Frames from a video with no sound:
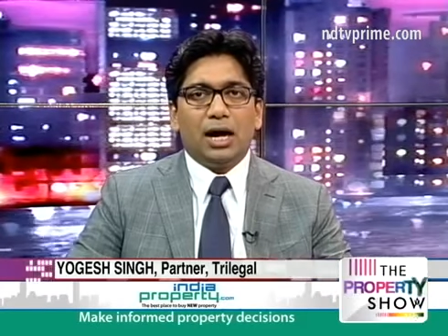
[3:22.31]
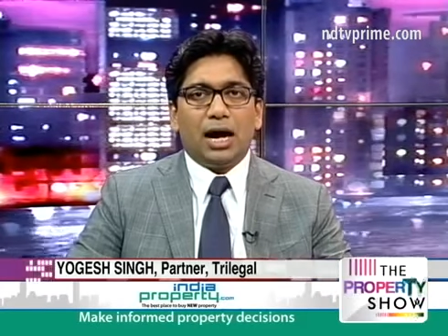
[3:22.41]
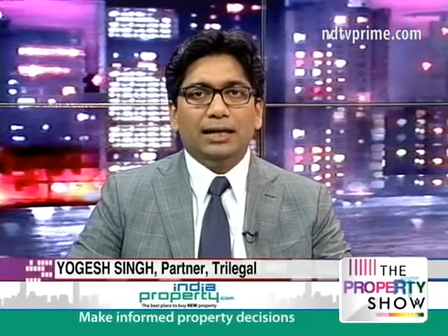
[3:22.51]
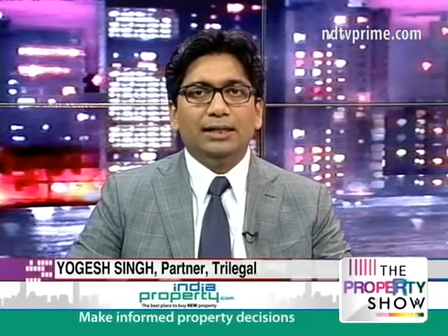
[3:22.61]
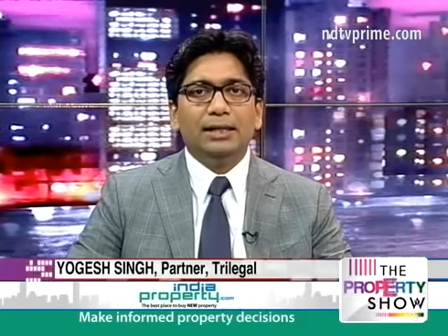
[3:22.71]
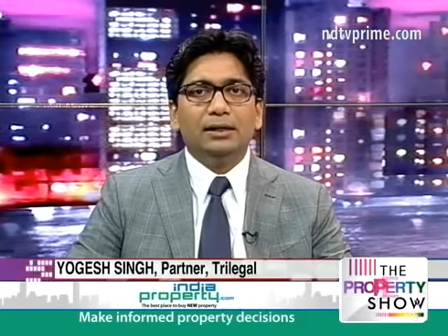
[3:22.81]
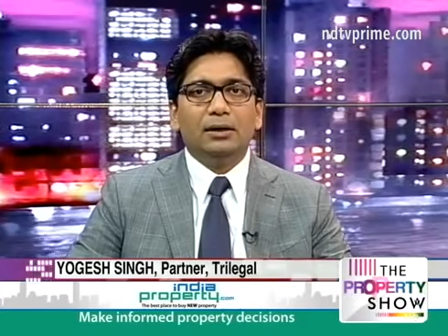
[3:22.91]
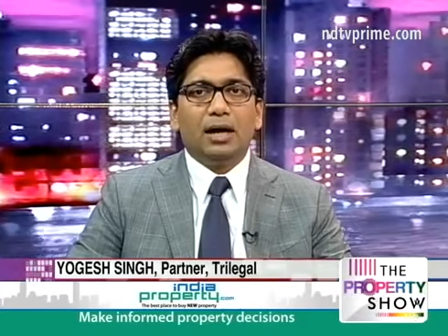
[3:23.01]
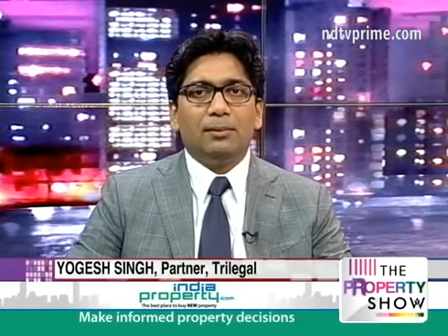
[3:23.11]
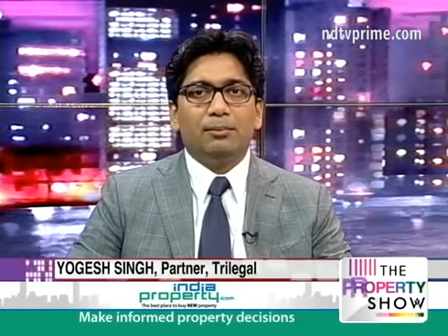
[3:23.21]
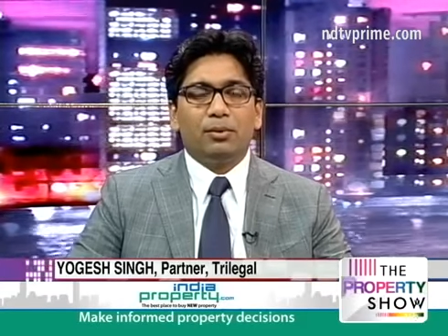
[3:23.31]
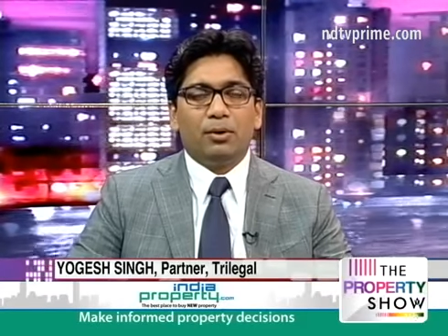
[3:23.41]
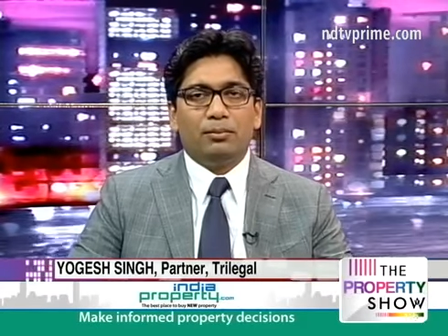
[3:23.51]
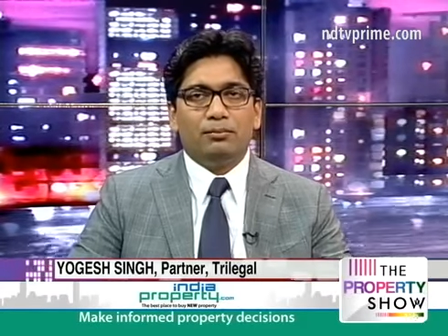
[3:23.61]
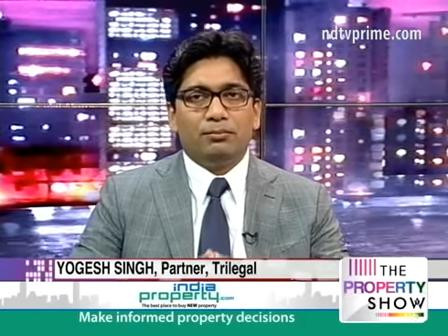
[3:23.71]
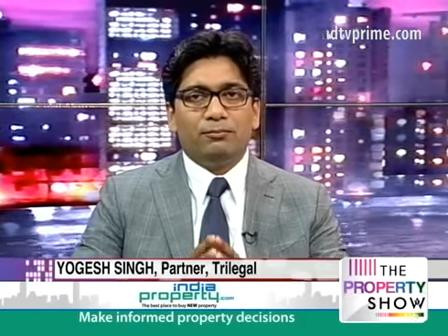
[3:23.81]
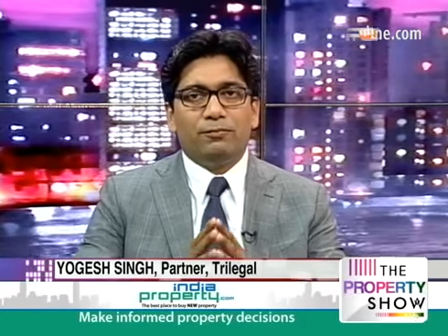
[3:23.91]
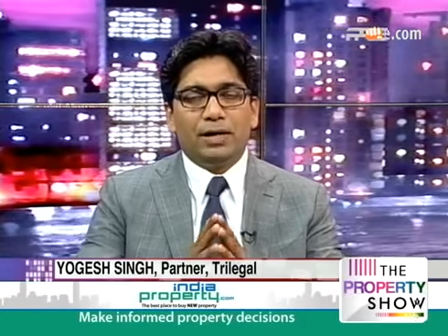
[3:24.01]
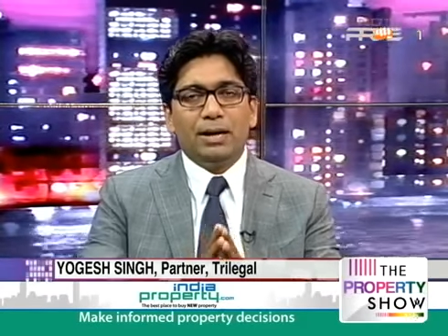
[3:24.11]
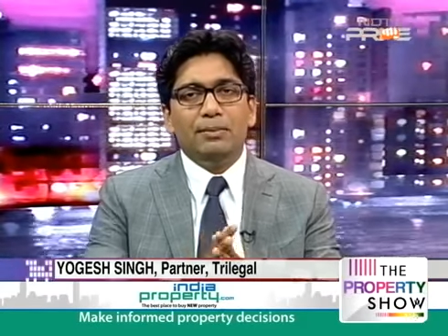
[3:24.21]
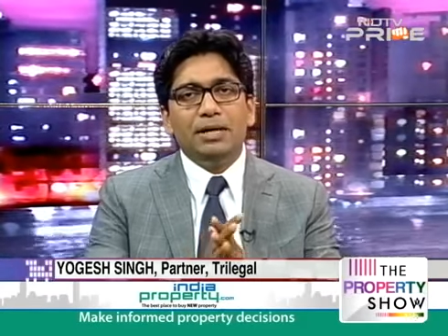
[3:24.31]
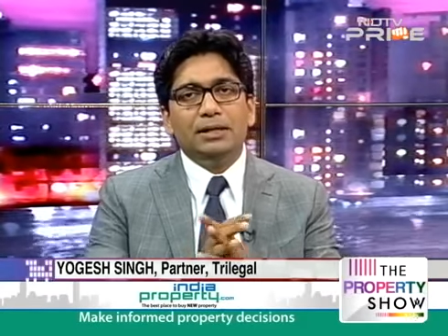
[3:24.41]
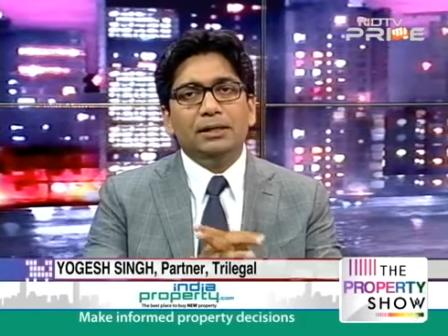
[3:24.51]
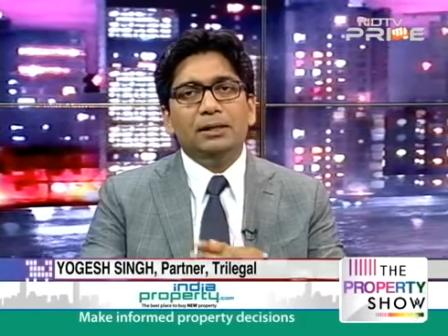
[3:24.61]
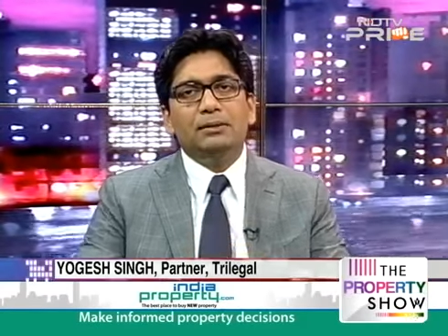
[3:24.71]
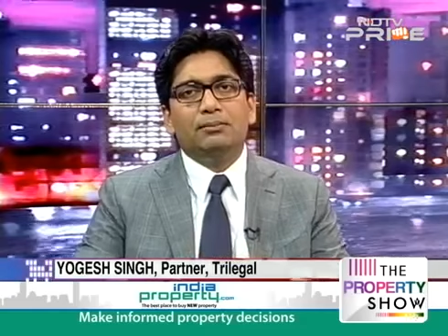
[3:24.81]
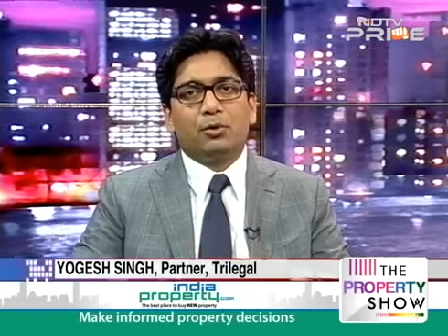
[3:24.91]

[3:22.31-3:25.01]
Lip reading: I think a fundamental